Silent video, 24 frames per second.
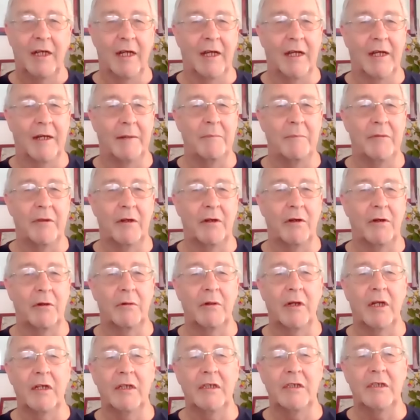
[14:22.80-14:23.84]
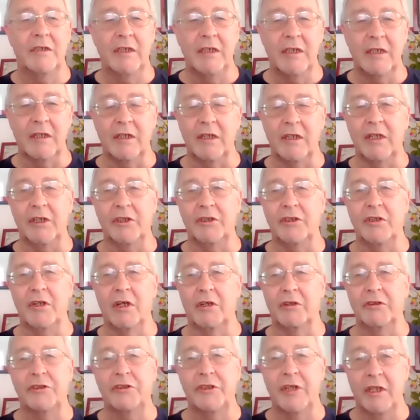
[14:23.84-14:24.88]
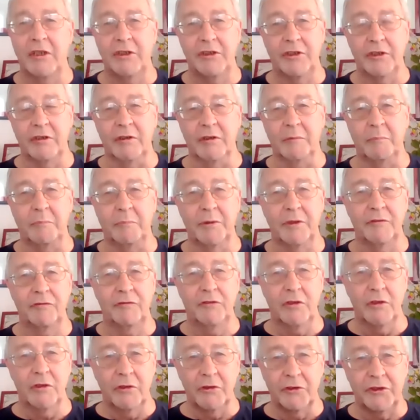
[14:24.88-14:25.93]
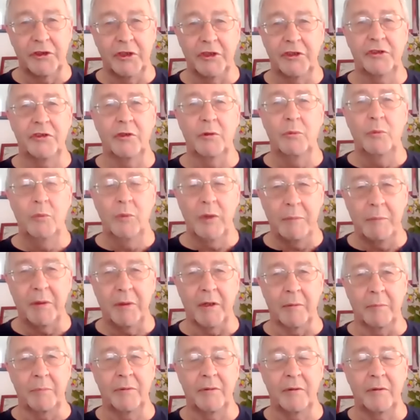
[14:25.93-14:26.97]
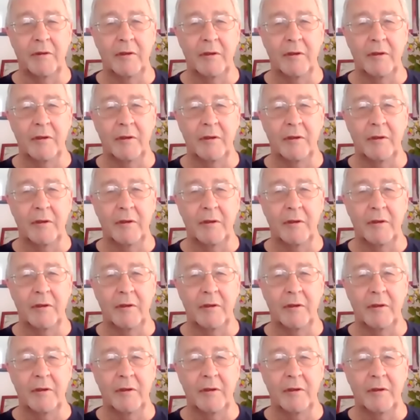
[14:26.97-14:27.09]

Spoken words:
The whole idea is nonsensical, but of course it's to whip up